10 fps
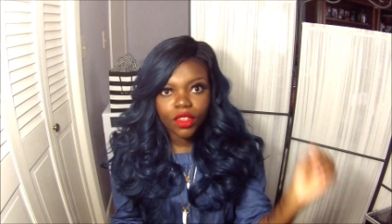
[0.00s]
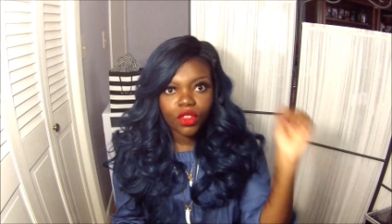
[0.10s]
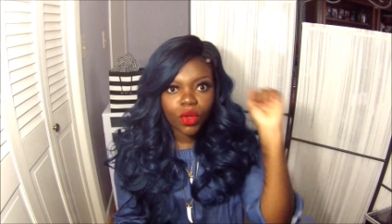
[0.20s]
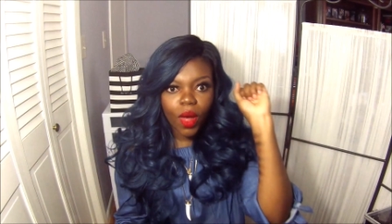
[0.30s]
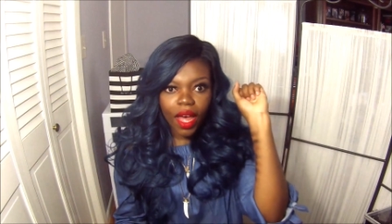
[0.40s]

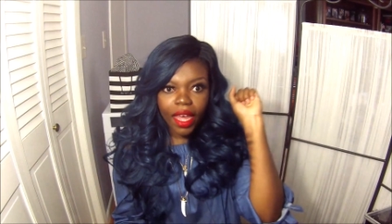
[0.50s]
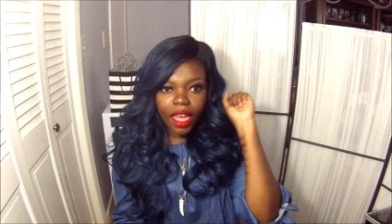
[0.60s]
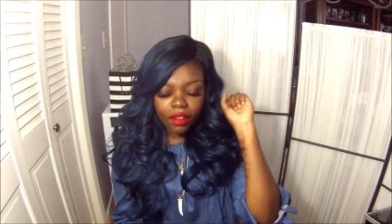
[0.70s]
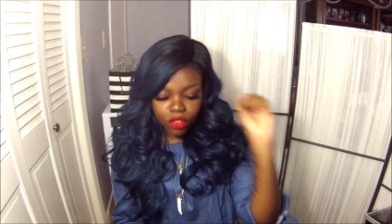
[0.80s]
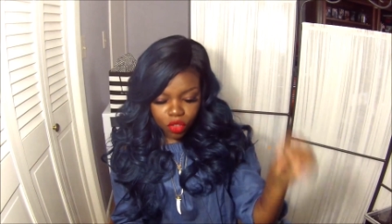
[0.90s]
so I
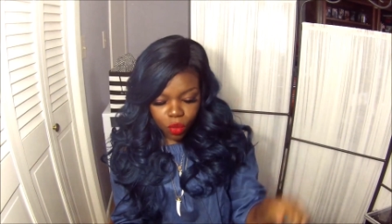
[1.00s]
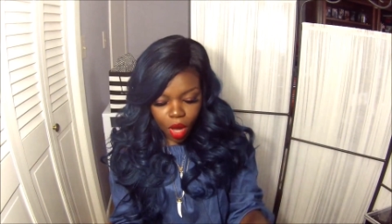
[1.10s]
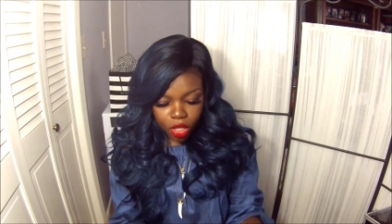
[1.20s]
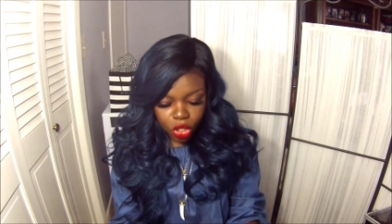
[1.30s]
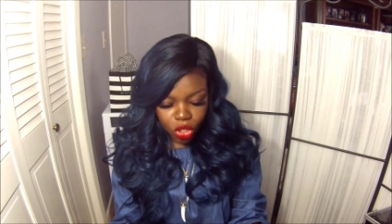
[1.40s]
have
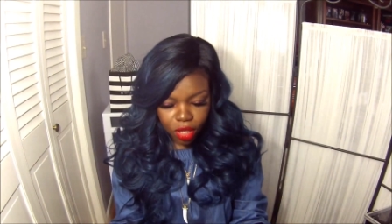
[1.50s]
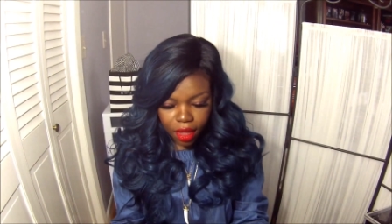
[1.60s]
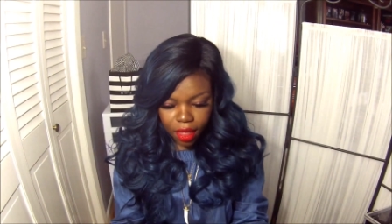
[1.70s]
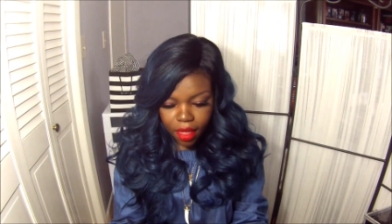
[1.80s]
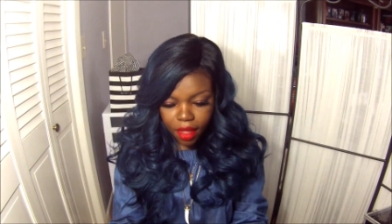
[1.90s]
swatched
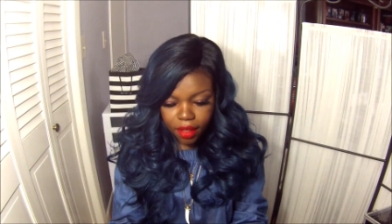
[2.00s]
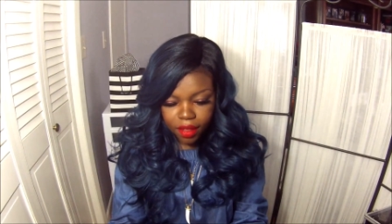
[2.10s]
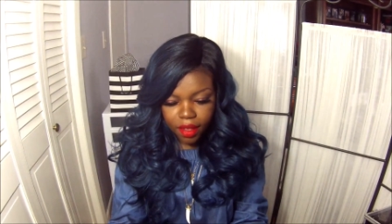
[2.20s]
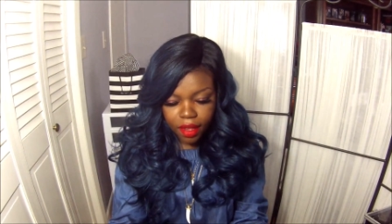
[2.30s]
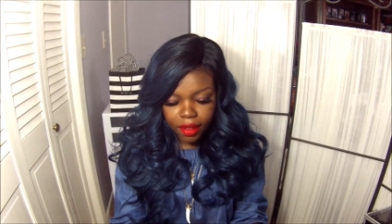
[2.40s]
this
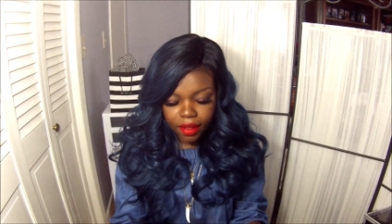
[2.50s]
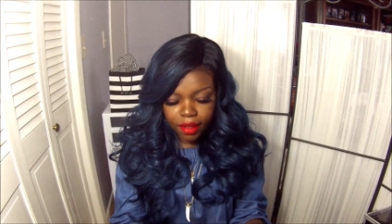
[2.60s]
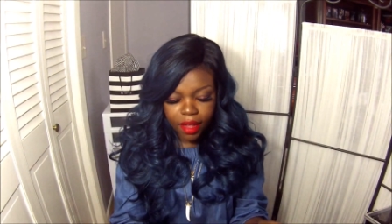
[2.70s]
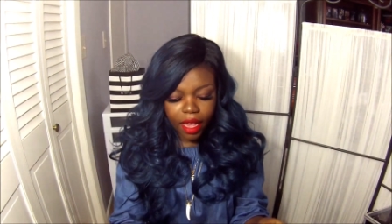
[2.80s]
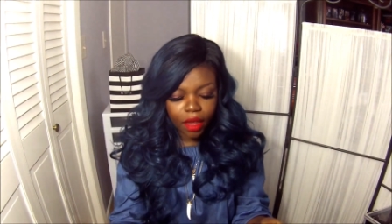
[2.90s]

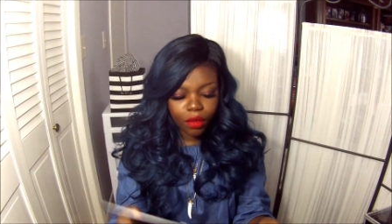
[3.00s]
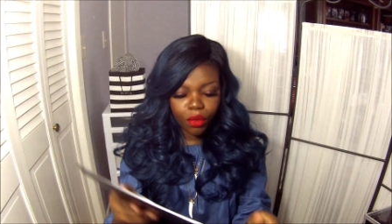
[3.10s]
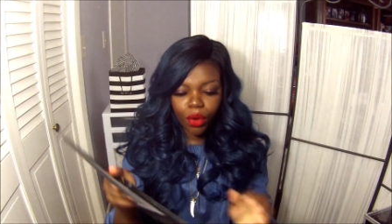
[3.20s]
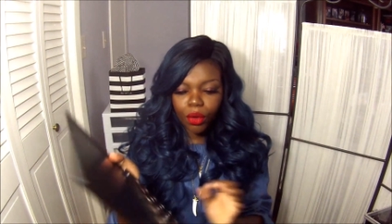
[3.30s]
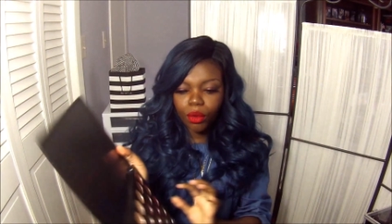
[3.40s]
second
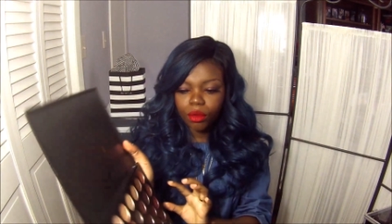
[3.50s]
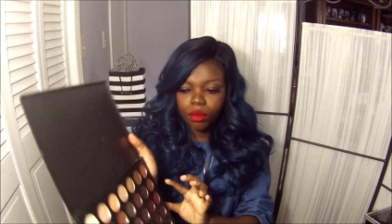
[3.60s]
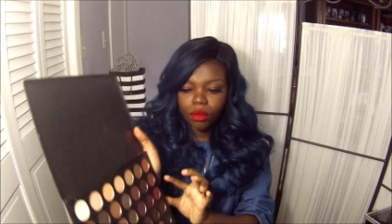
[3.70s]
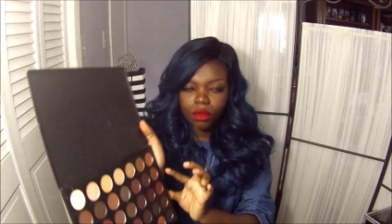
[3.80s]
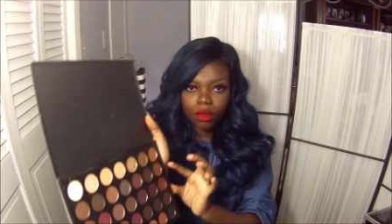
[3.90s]
row
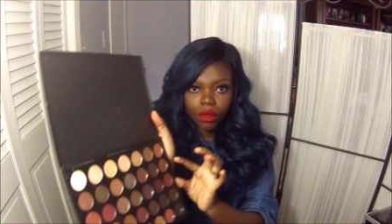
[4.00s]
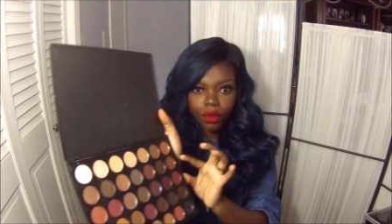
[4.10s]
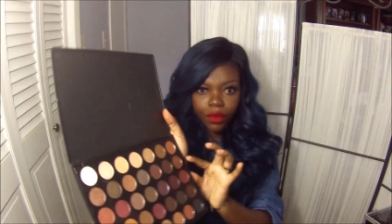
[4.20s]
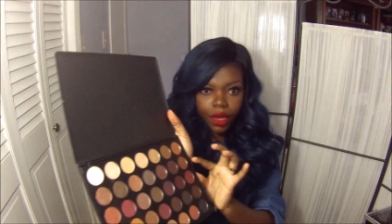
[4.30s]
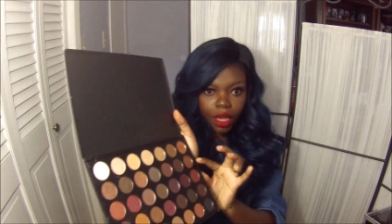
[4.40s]

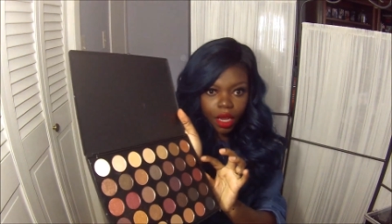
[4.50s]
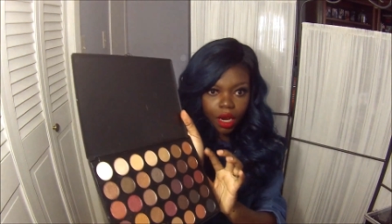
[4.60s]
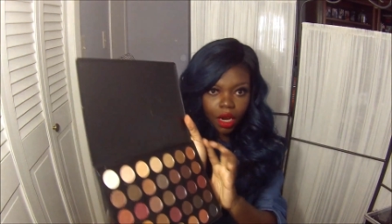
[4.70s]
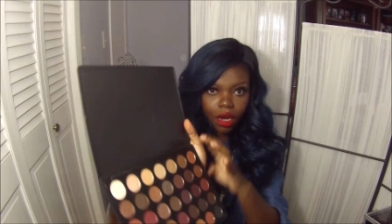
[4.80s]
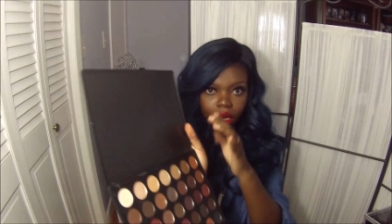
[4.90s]
right here